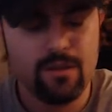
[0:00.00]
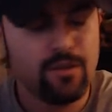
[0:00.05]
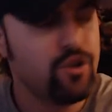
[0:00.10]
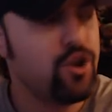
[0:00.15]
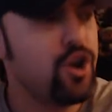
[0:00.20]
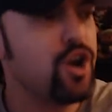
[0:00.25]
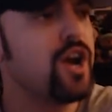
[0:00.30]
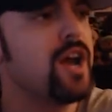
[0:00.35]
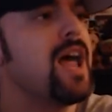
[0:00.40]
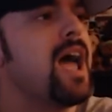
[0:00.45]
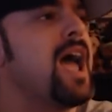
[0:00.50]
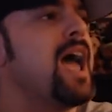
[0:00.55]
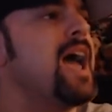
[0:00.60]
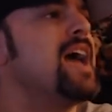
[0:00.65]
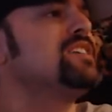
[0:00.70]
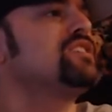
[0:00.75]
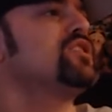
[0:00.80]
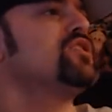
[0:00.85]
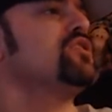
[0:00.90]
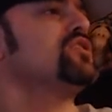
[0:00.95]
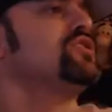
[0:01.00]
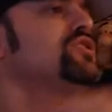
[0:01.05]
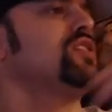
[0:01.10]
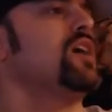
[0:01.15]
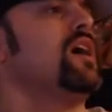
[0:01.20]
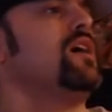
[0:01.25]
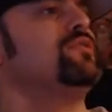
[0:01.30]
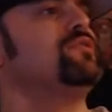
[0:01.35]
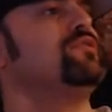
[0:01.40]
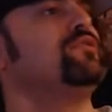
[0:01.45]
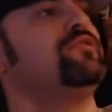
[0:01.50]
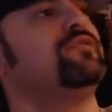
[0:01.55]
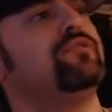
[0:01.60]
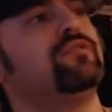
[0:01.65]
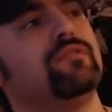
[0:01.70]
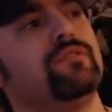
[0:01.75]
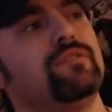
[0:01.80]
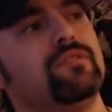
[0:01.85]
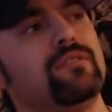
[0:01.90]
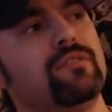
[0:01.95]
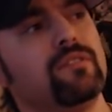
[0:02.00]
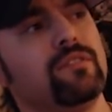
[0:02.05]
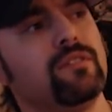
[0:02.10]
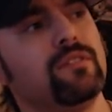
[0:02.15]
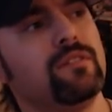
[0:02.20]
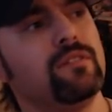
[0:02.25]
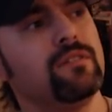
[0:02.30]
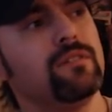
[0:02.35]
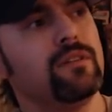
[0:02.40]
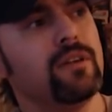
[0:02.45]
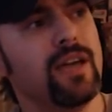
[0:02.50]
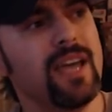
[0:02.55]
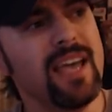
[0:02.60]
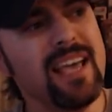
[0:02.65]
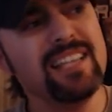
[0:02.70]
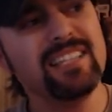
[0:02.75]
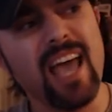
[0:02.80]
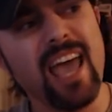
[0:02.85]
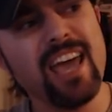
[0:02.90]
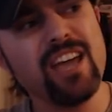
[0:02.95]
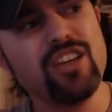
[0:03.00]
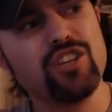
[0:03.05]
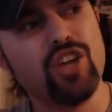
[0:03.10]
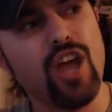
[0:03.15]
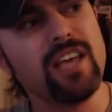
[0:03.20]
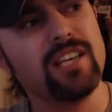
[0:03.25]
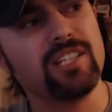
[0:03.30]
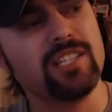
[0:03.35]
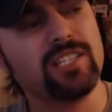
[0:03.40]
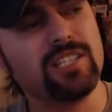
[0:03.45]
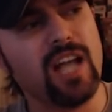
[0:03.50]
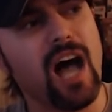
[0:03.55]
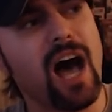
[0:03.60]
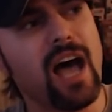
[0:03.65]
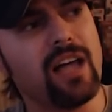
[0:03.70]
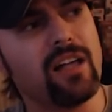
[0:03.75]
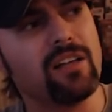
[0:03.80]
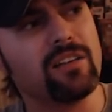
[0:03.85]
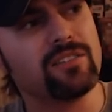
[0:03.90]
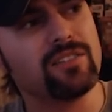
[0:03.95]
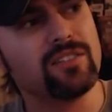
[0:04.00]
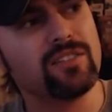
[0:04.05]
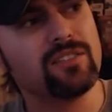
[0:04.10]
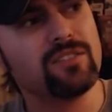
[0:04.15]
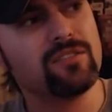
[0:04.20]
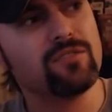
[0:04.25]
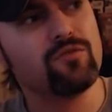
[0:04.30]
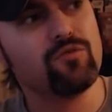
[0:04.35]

you're going to ask yourself Is AJ Styles